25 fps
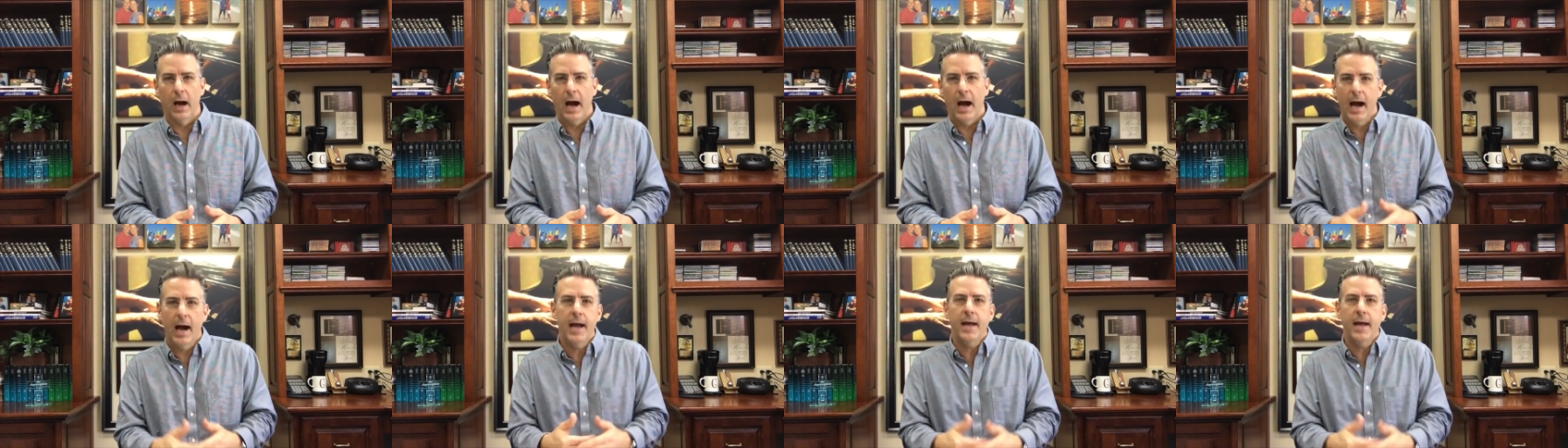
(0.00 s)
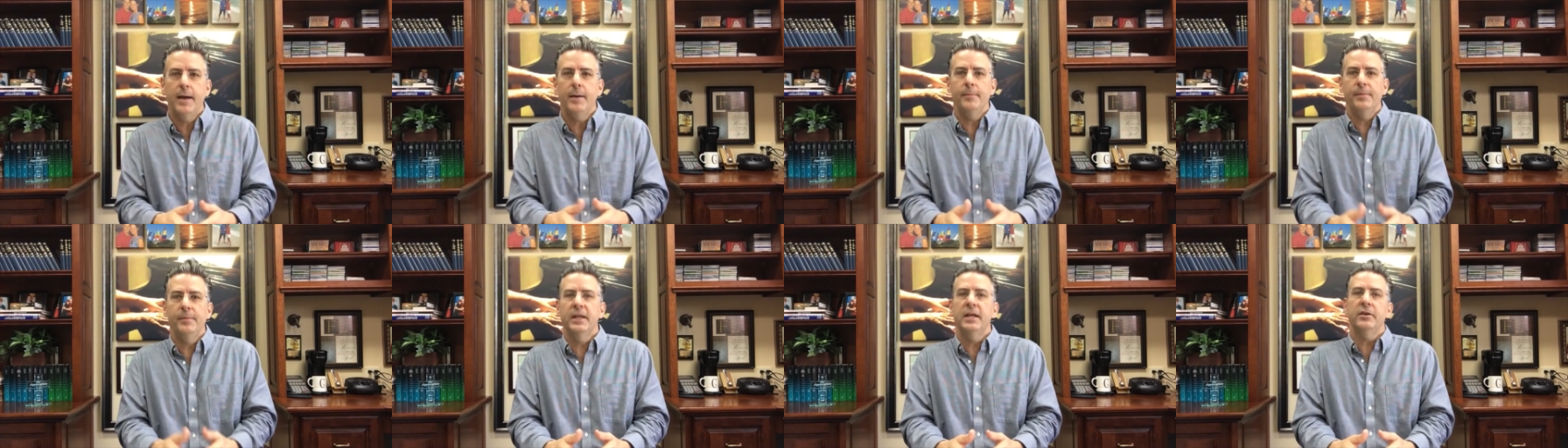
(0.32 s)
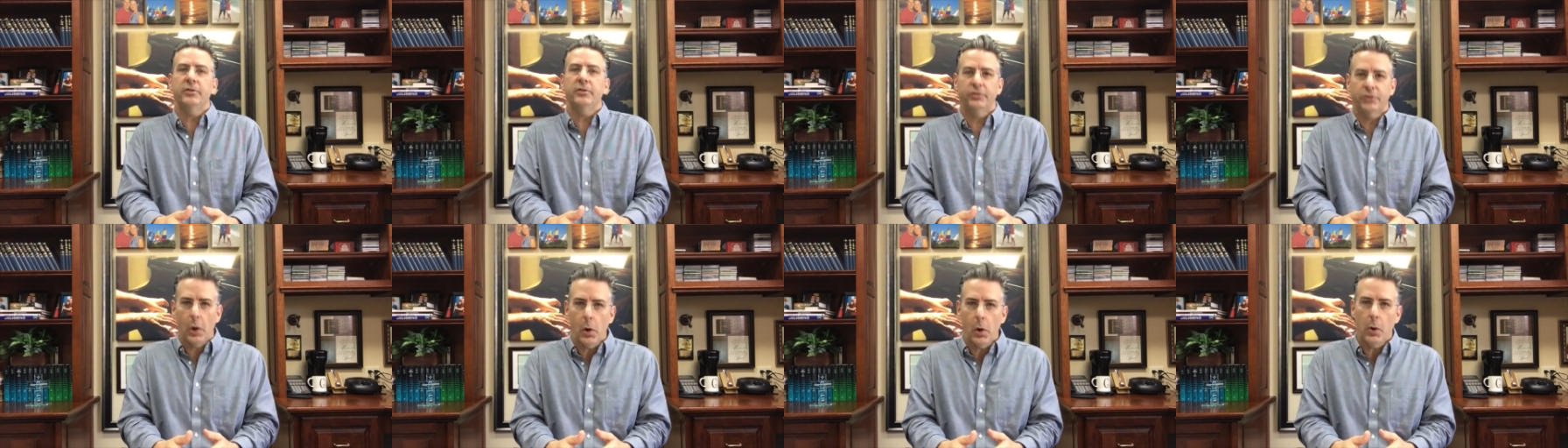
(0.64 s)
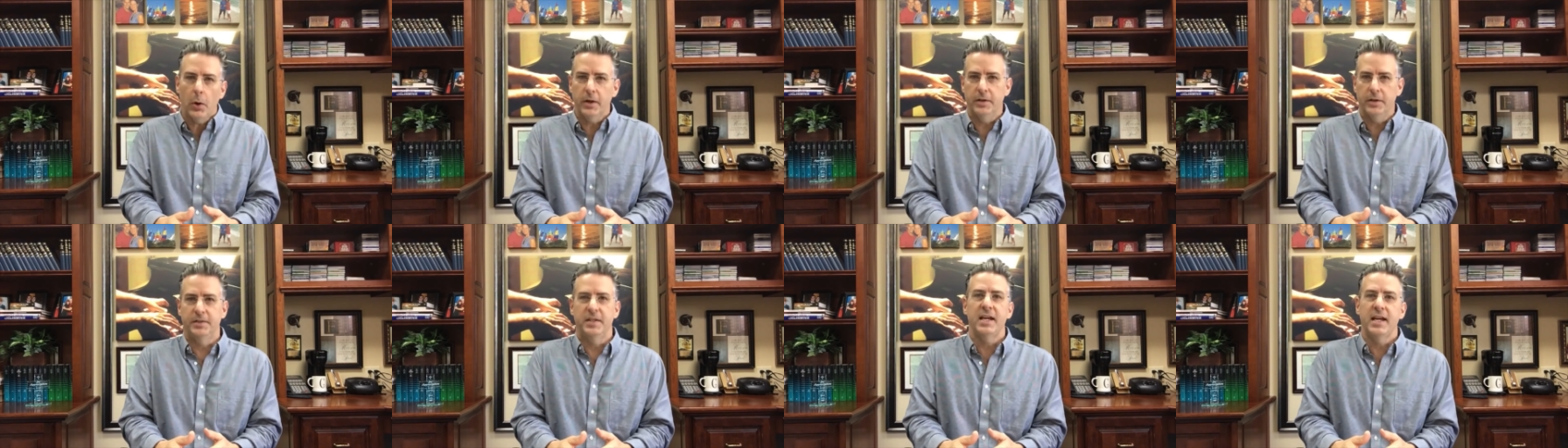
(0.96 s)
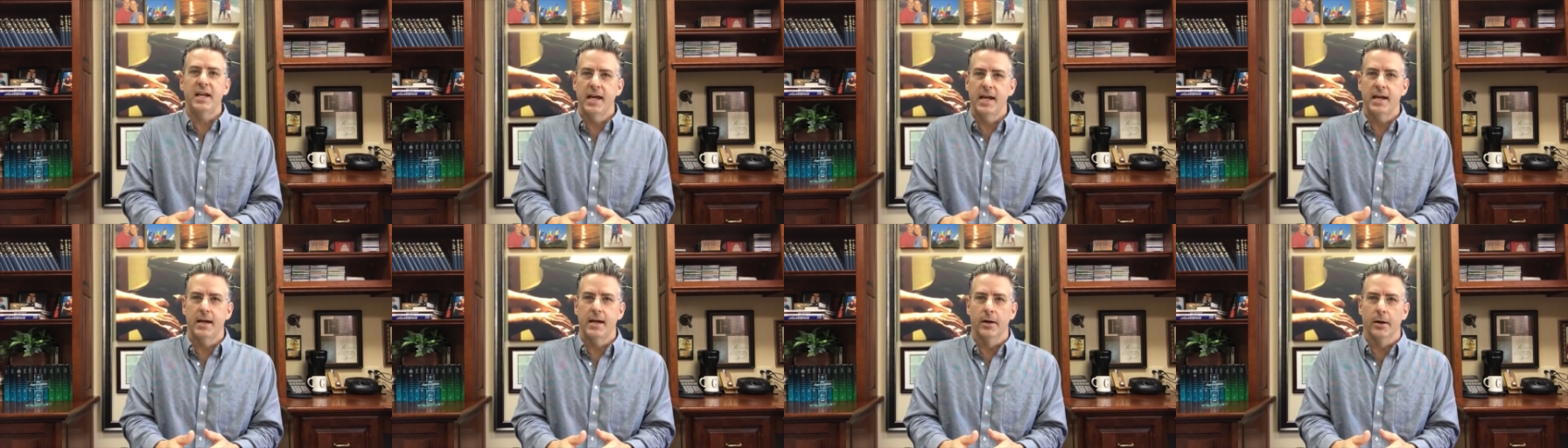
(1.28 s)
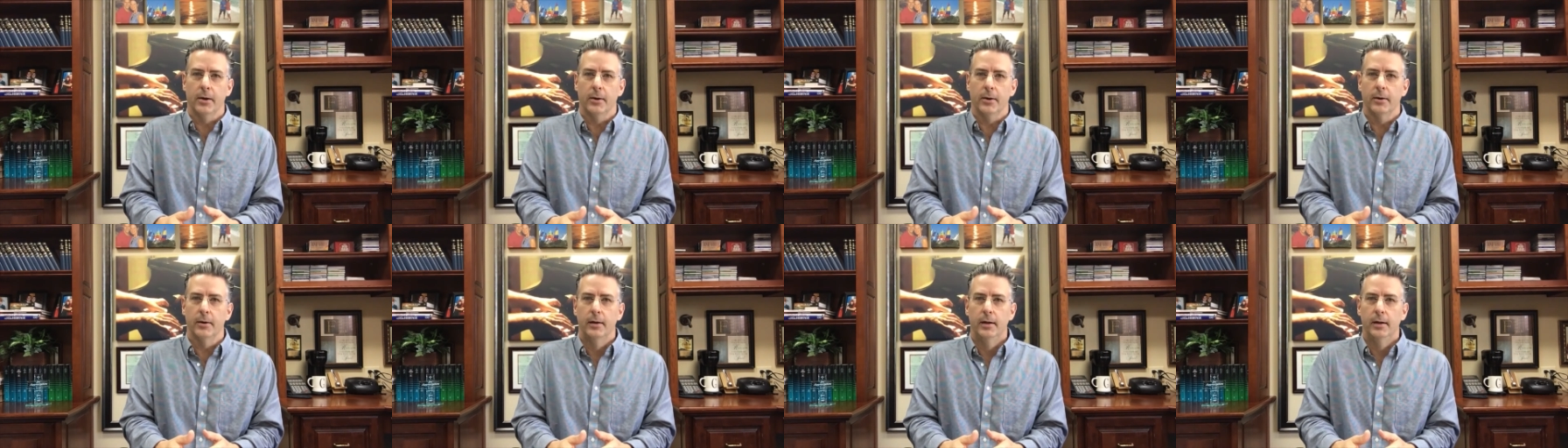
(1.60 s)
I am the authority
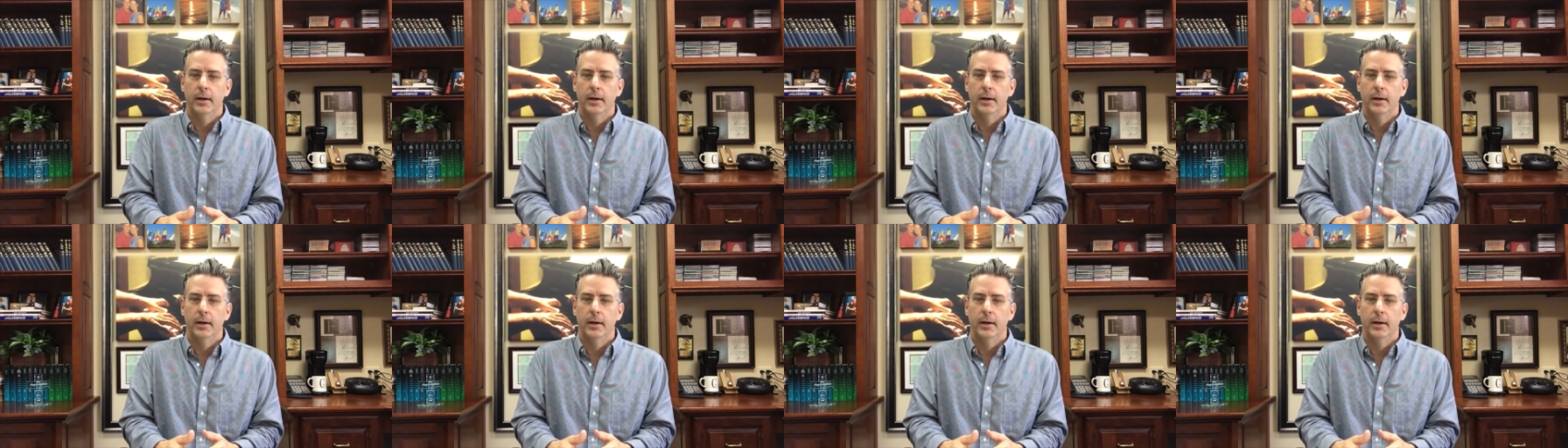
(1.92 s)
here.